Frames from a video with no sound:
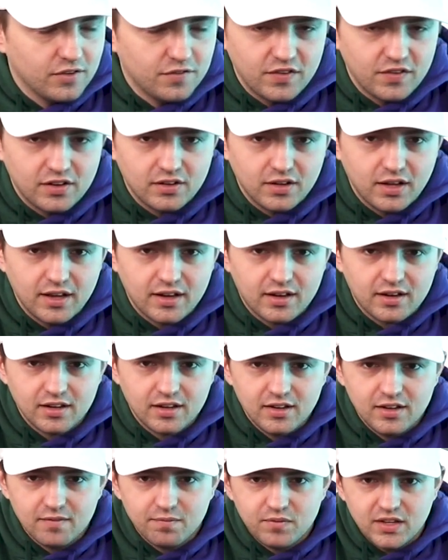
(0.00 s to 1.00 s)
It felt like
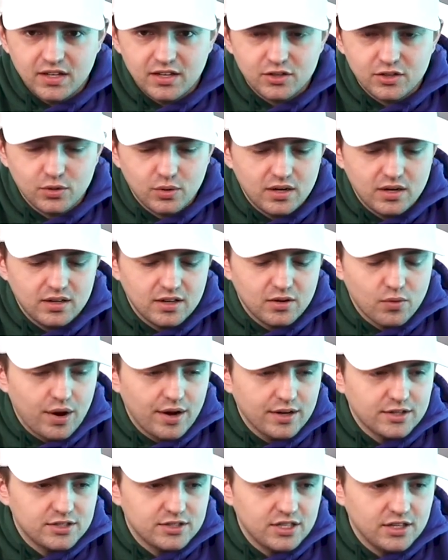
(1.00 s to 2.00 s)
didn't do anything.
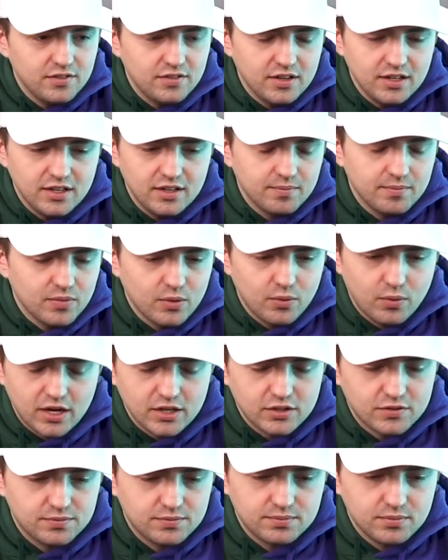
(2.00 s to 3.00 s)
Watch TV,
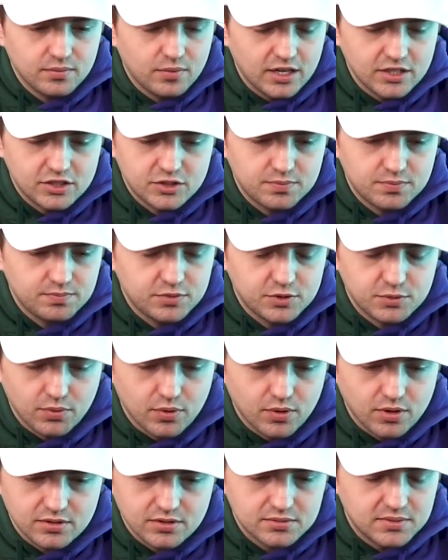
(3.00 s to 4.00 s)
watch
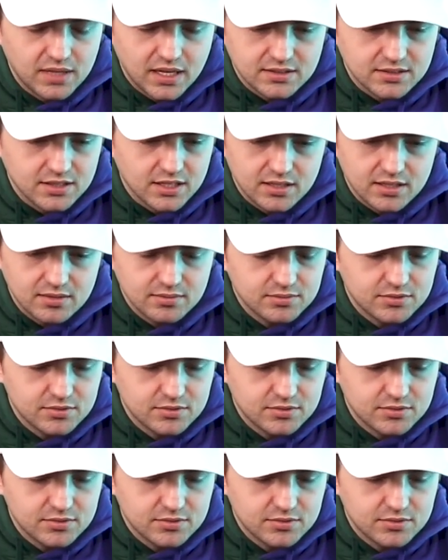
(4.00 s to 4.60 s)
sports. That's it.